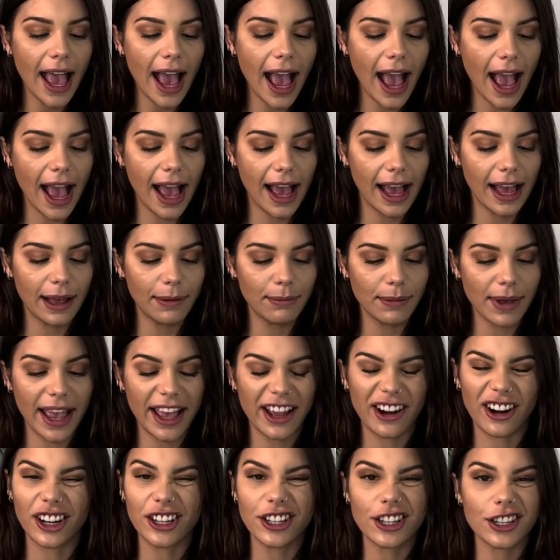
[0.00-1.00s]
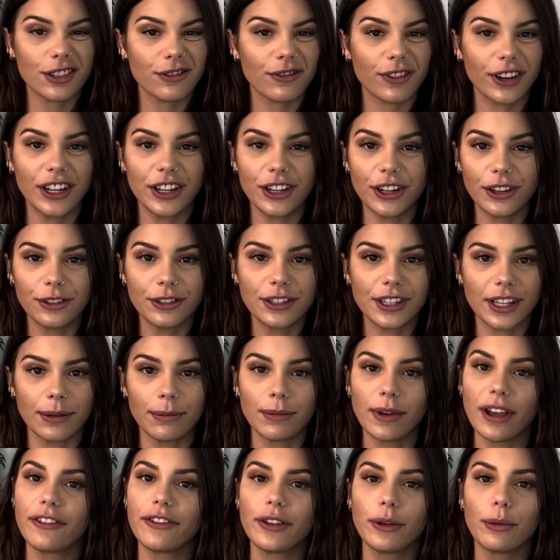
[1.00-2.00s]
And I just reuse them.
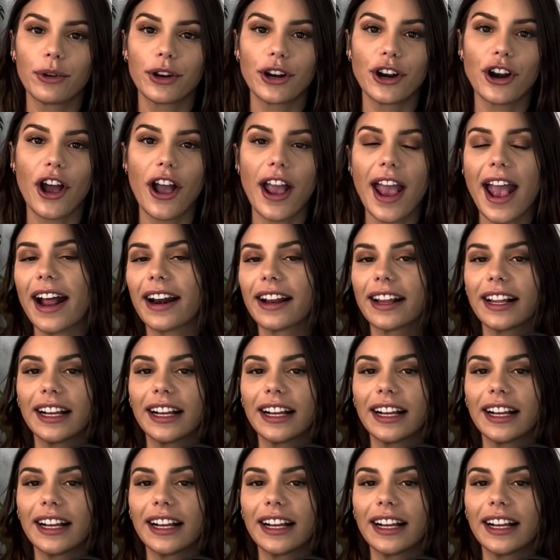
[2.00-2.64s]
If you want to know how to